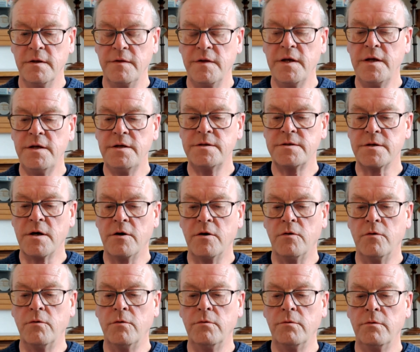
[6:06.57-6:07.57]
These are
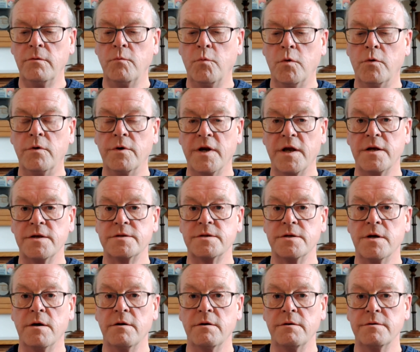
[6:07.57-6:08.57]
all warning
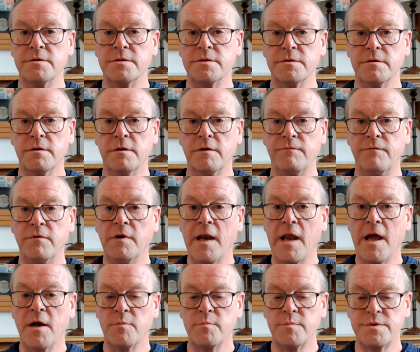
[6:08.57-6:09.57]
signs of
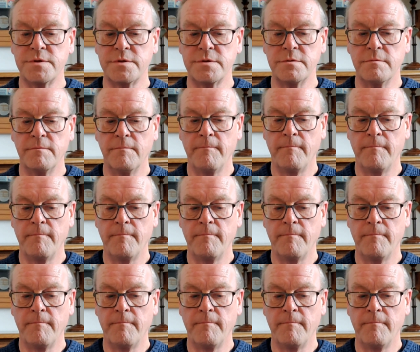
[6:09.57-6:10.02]
relapse.